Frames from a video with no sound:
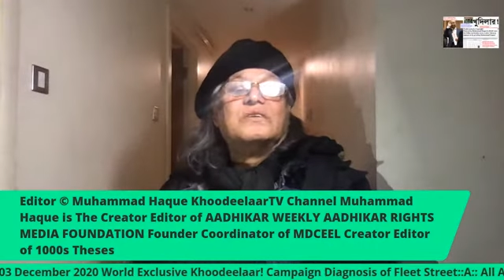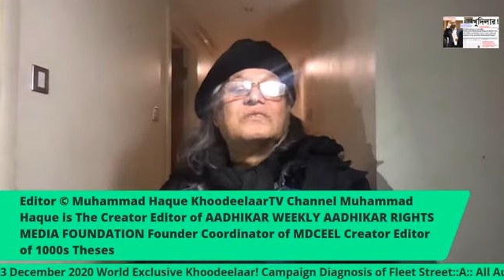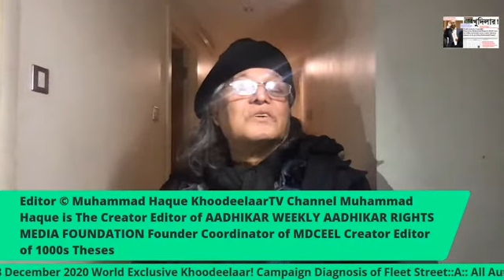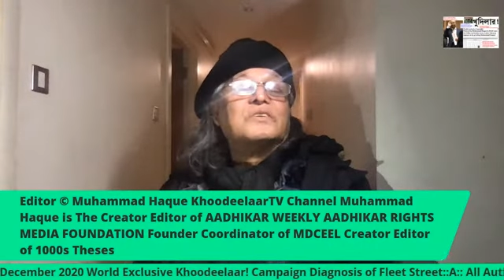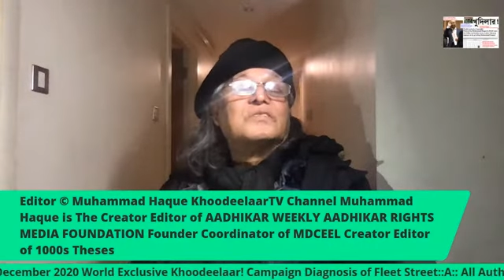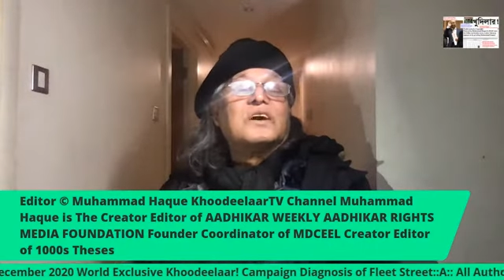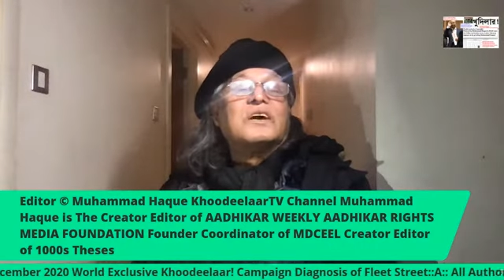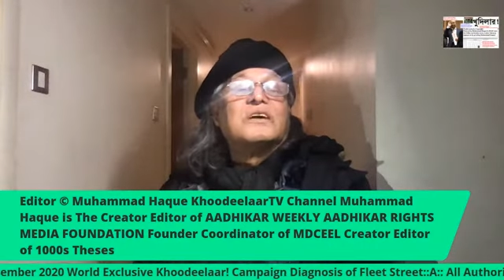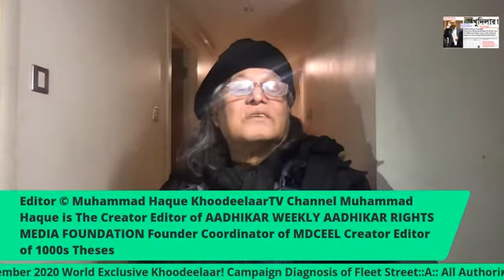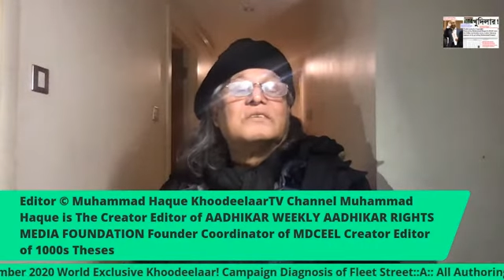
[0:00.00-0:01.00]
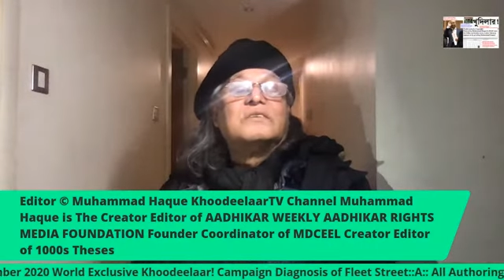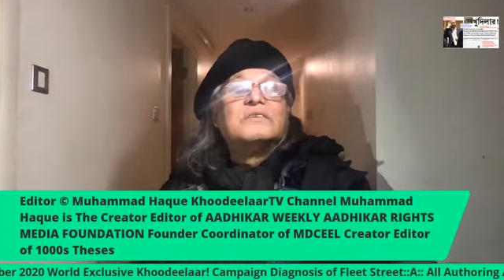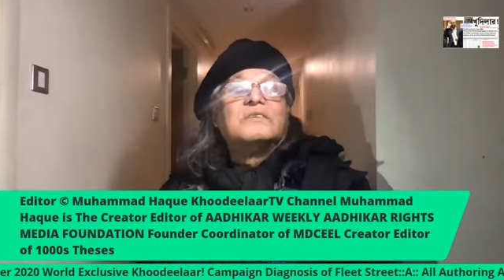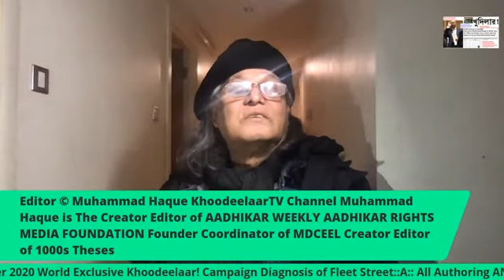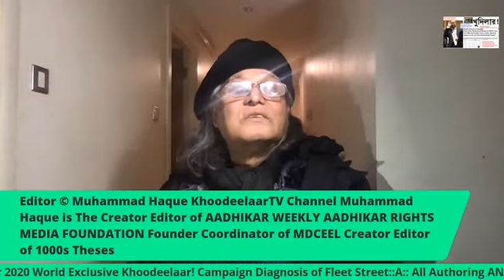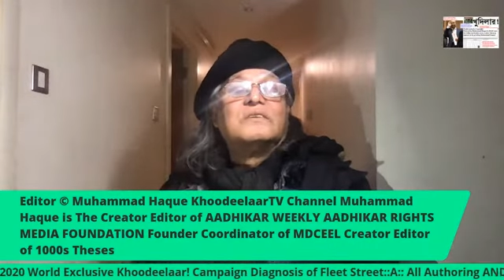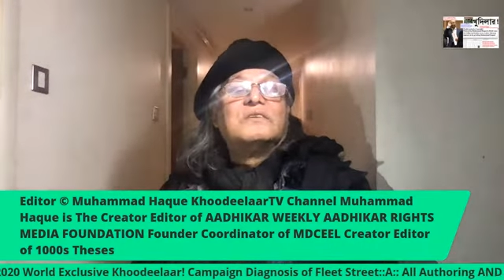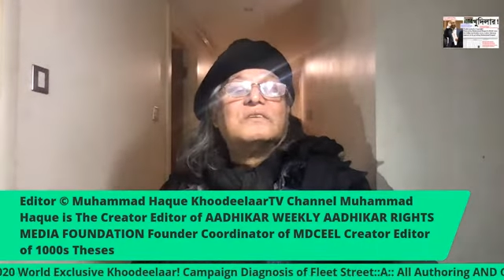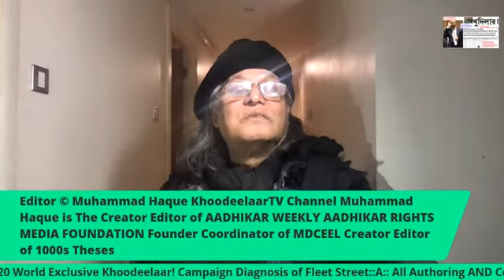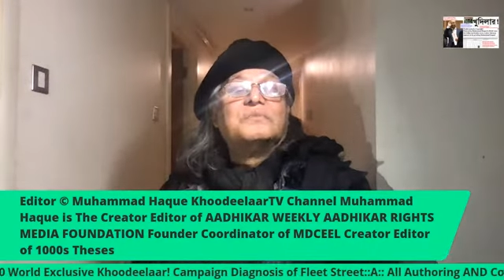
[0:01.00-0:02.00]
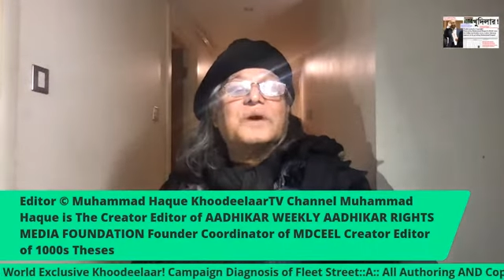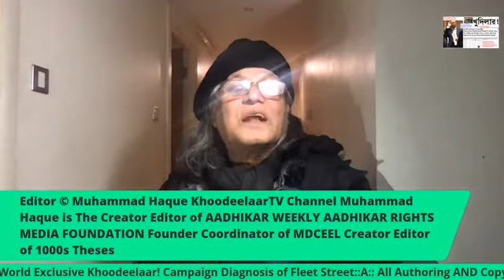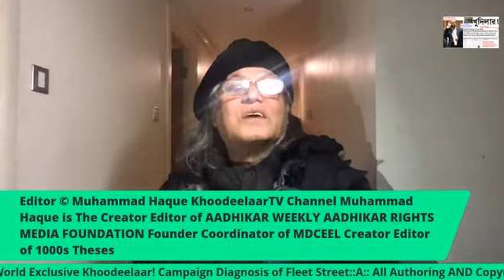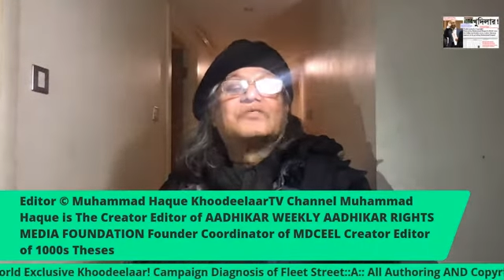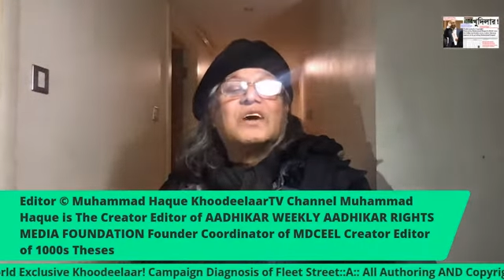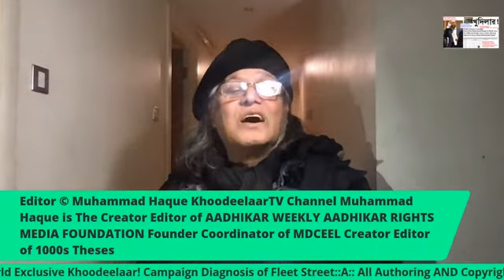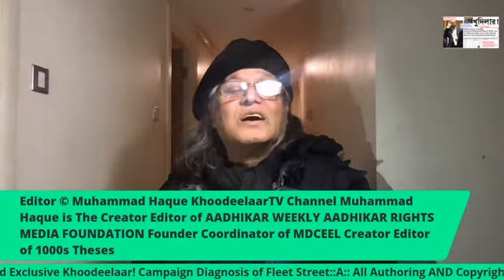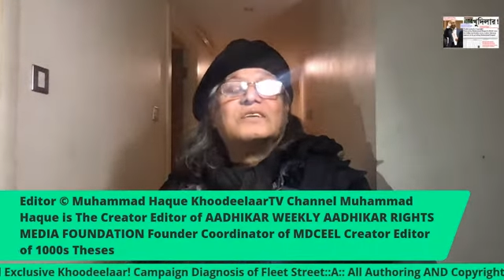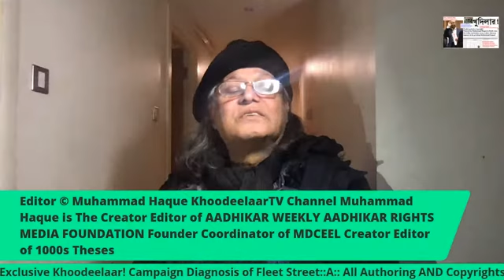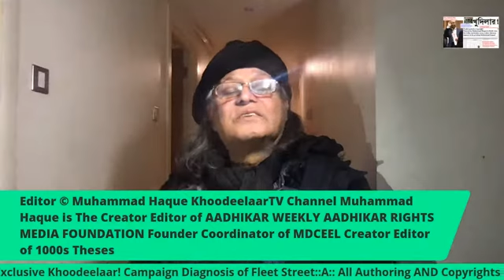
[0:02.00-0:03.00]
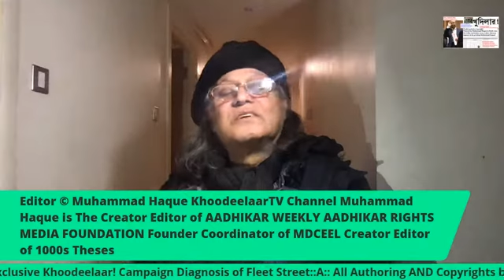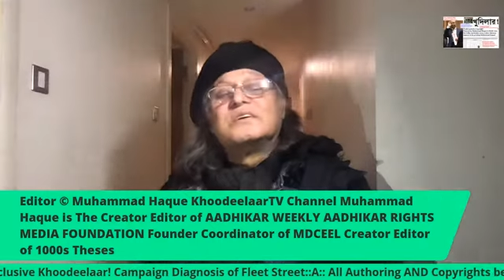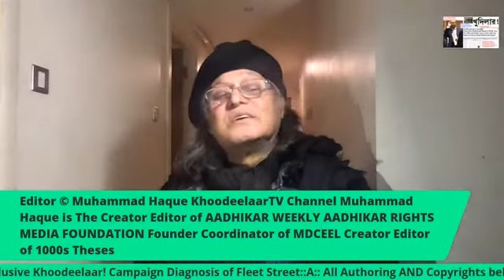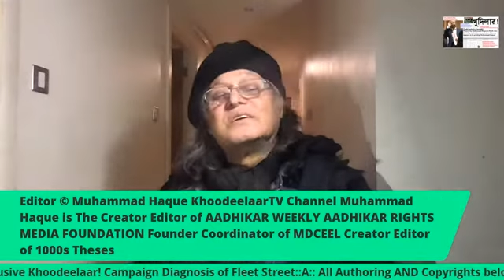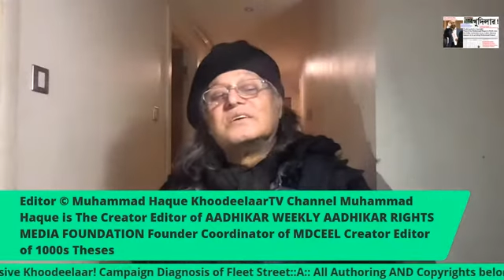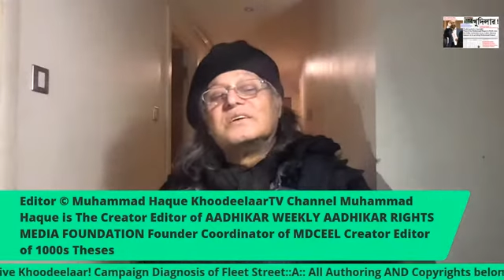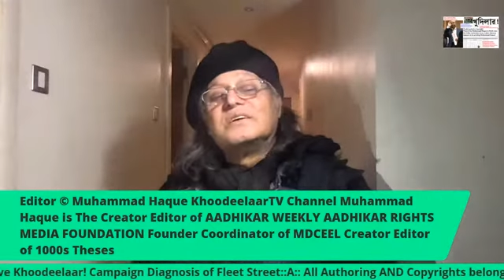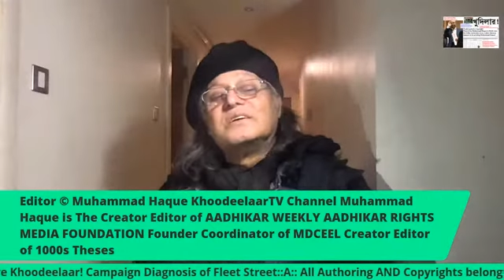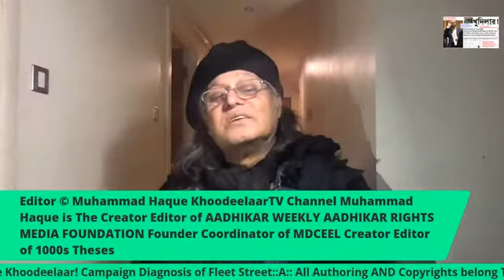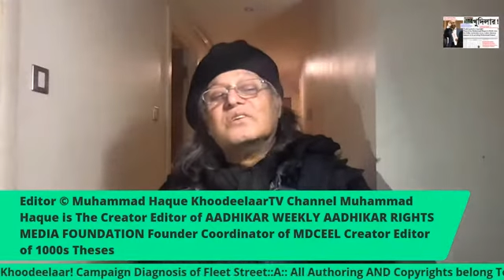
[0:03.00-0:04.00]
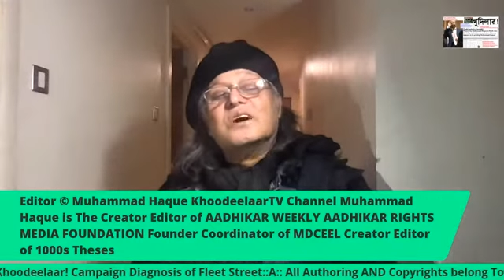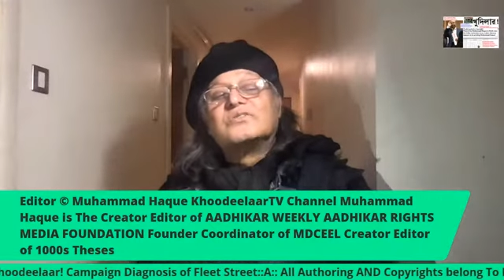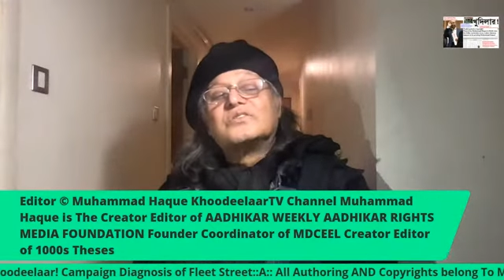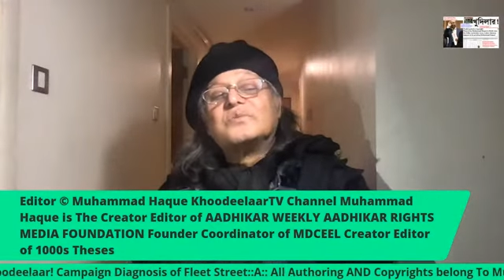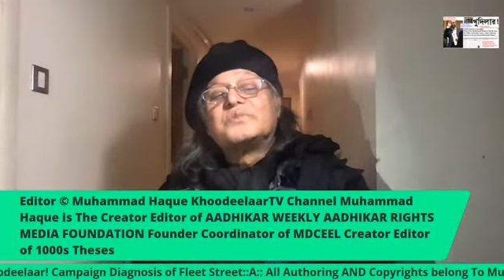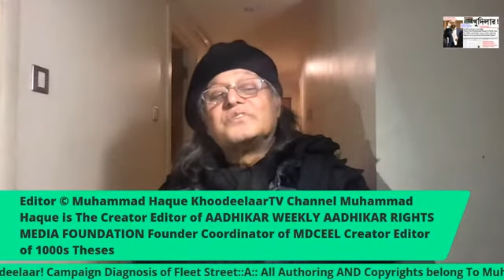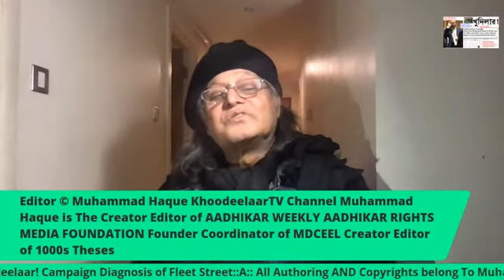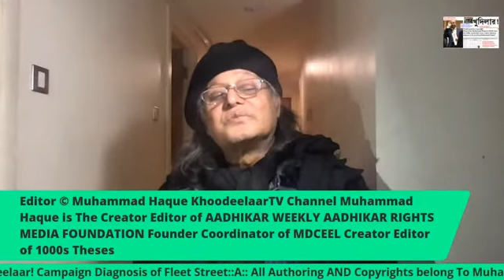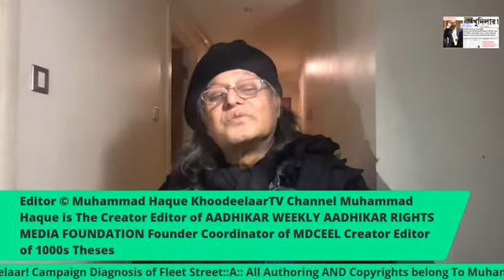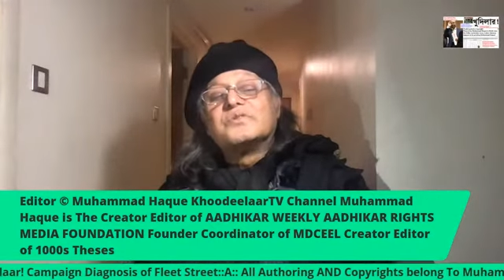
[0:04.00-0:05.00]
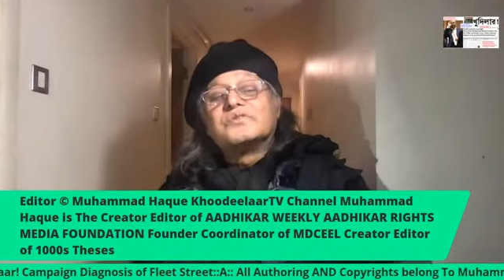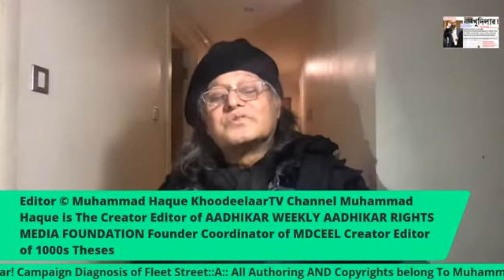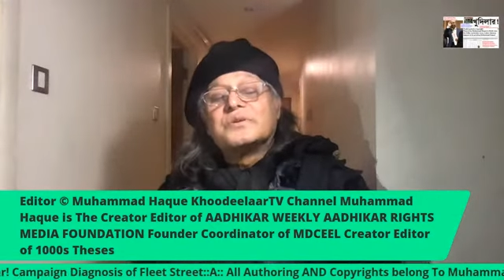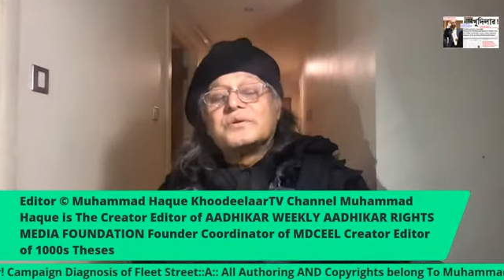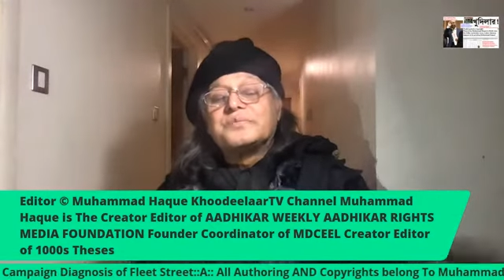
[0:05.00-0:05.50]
So he's a parasite who has no principles.